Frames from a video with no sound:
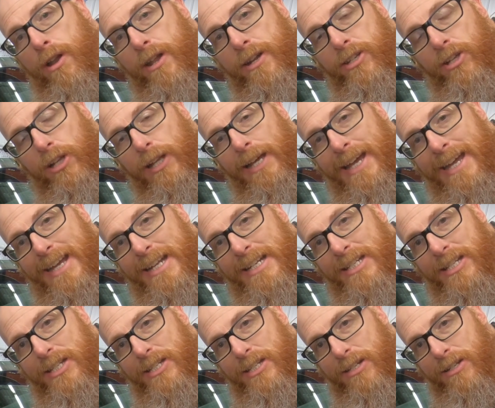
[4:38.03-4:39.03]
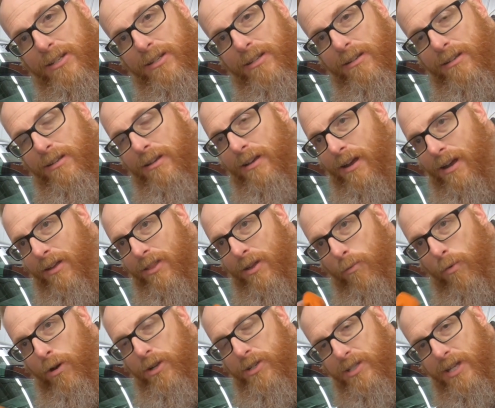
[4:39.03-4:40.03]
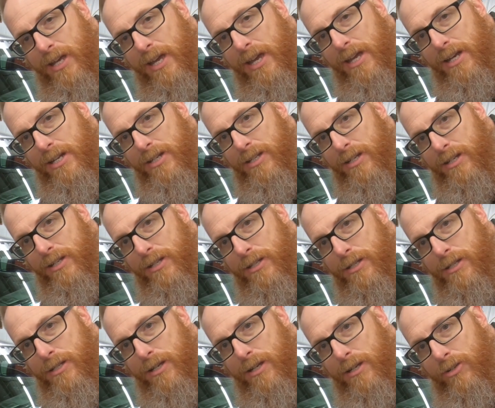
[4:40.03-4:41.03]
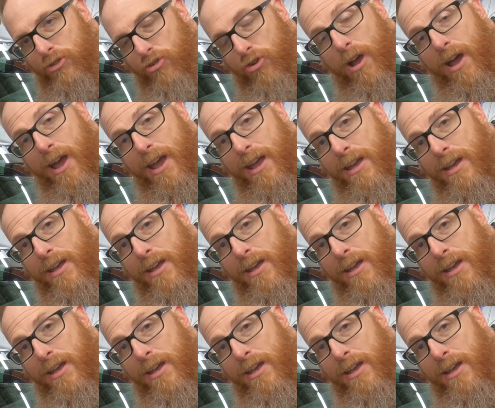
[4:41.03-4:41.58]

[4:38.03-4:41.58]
until it hazes. And then once the haze is dry,